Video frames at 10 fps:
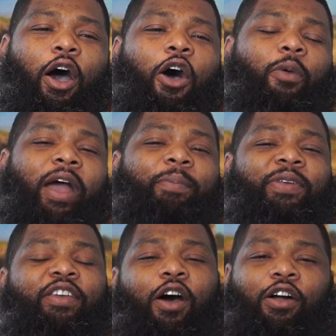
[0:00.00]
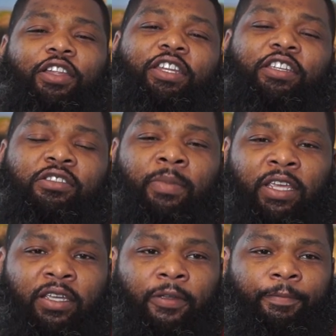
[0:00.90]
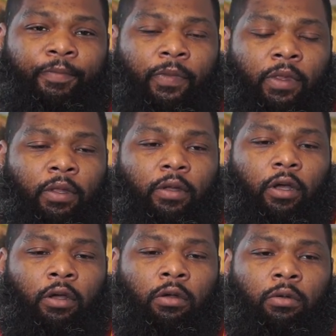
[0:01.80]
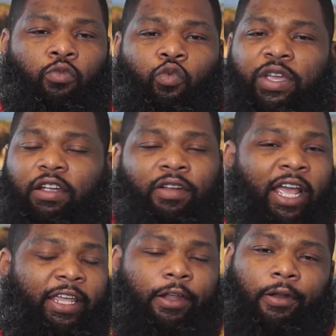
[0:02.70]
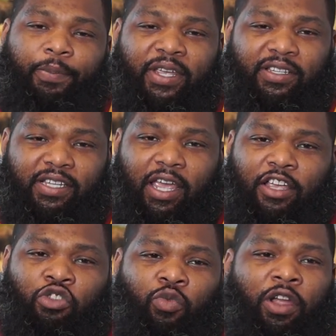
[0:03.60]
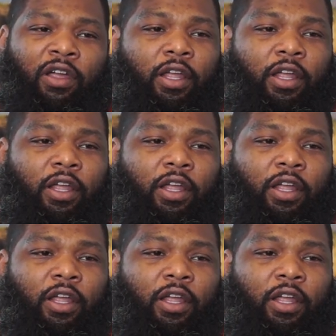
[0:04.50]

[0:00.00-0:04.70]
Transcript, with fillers: RIP all of these men um, we are not here to pick sides. We are